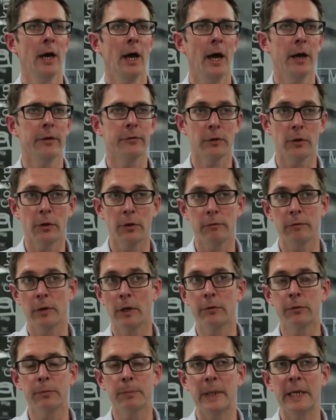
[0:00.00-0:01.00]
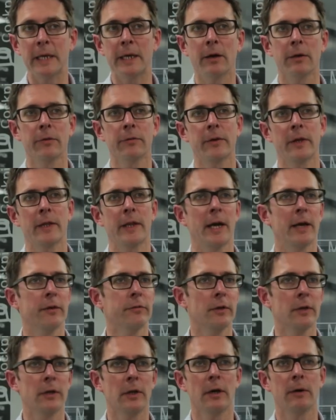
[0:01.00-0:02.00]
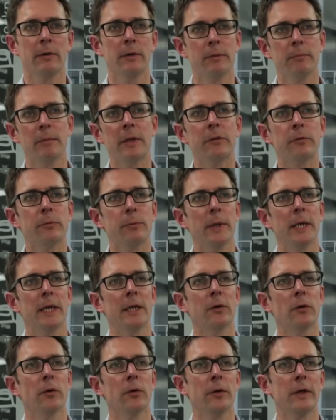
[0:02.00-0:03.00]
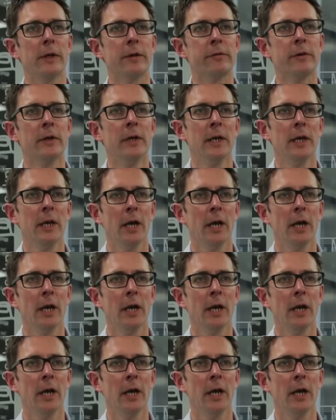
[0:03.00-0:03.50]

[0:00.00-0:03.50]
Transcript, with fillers: Uh, there's a lot of low speed content there, so low and mid speed corners,